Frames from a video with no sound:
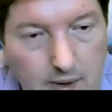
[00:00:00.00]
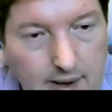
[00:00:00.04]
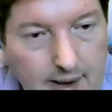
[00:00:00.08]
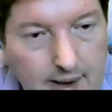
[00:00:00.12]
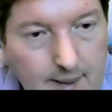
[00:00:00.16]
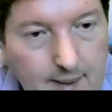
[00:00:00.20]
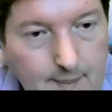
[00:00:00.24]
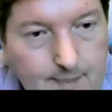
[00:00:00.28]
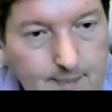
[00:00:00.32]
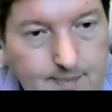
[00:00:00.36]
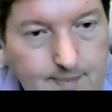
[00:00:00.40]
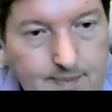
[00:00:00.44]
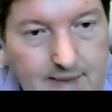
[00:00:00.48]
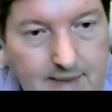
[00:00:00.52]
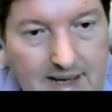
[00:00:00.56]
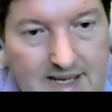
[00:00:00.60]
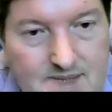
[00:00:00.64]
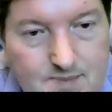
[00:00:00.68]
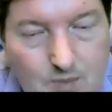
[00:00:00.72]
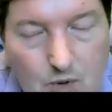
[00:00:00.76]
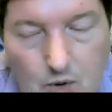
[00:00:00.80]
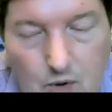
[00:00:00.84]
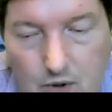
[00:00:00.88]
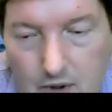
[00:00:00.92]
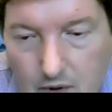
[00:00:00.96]
Yeah,
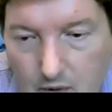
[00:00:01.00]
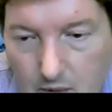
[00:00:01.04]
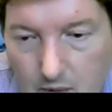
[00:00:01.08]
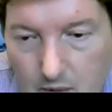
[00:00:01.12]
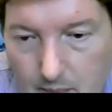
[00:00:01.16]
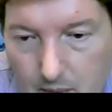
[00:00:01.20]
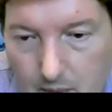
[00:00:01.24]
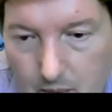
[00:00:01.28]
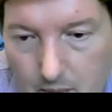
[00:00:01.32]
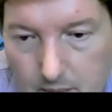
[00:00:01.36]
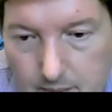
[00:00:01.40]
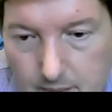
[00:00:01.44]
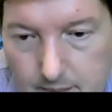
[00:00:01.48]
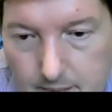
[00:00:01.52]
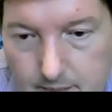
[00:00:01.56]
that's more doable.